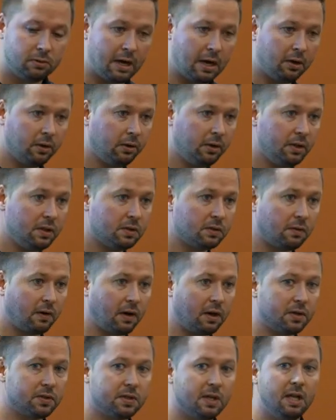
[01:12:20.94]
route as
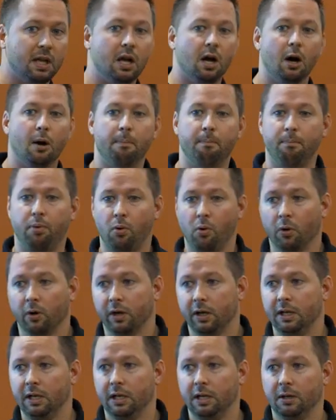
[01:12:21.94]
far as a
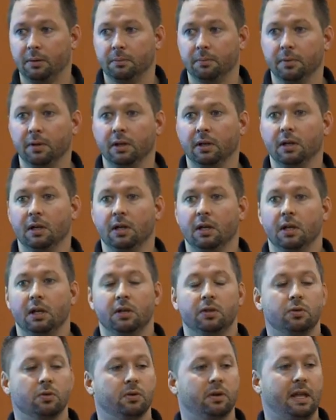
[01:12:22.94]
port in them,
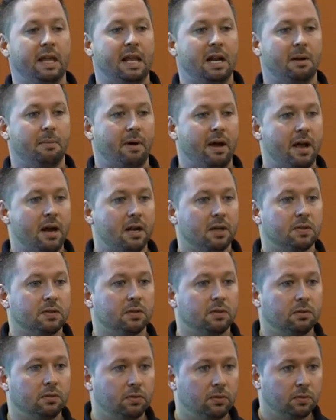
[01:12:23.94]
doing
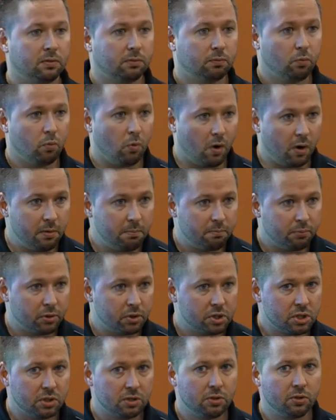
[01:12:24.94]
antibiotics, one
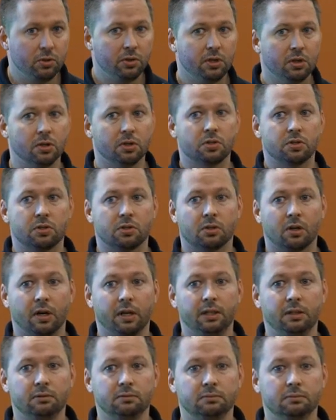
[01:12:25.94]
pushing two years
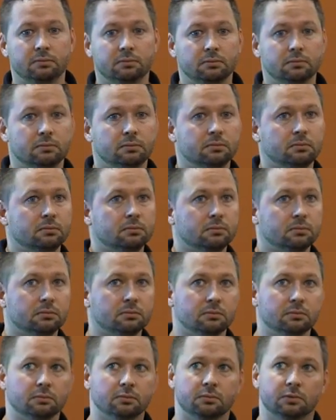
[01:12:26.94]
straight,
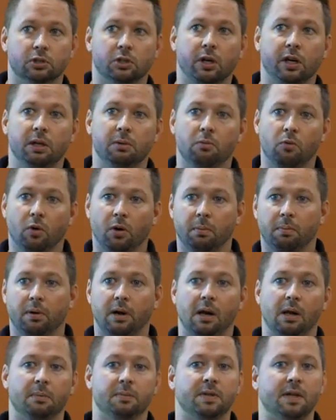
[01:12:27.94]
create more
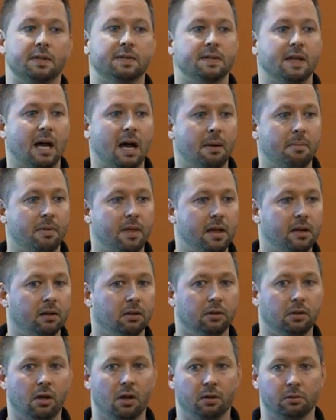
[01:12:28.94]
problems on top of that in the
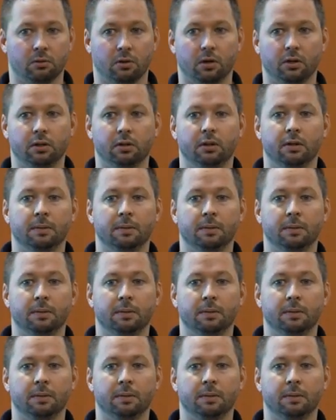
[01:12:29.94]
long run.